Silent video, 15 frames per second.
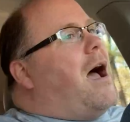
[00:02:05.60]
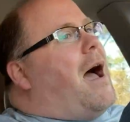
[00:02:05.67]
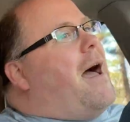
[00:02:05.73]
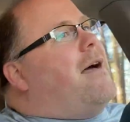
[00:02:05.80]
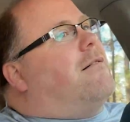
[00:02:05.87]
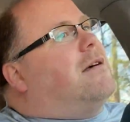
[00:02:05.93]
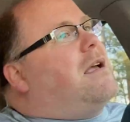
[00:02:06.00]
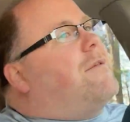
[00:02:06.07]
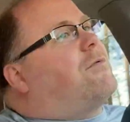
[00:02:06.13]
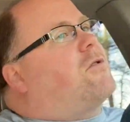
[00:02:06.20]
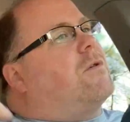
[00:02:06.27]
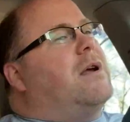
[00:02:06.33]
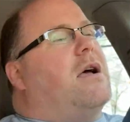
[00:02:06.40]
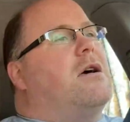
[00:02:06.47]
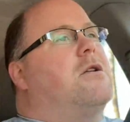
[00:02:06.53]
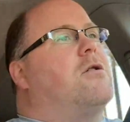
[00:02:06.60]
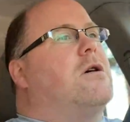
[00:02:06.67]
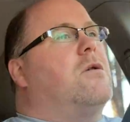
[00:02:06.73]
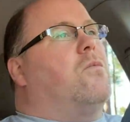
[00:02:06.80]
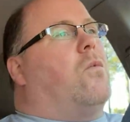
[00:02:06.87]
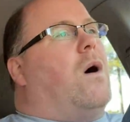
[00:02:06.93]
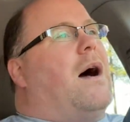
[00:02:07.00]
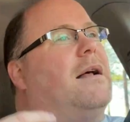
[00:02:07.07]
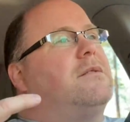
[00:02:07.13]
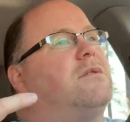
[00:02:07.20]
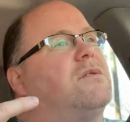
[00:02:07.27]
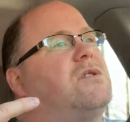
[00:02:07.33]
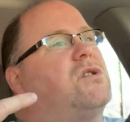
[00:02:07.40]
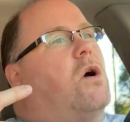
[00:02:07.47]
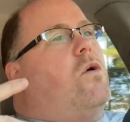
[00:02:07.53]
I only have 300 watts
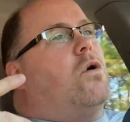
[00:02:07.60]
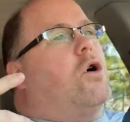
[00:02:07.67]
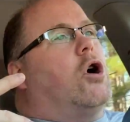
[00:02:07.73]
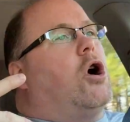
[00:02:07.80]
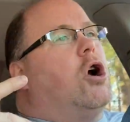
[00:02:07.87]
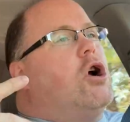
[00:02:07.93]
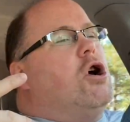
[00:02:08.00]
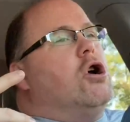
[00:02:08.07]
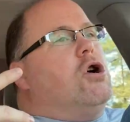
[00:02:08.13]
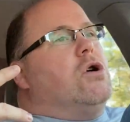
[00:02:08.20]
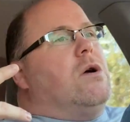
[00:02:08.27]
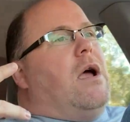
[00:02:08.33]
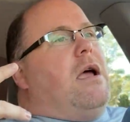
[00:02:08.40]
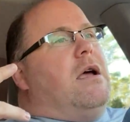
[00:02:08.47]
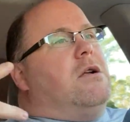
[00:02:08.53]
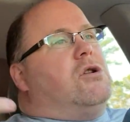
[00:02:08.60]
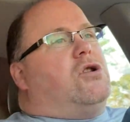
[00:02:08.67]
of solar and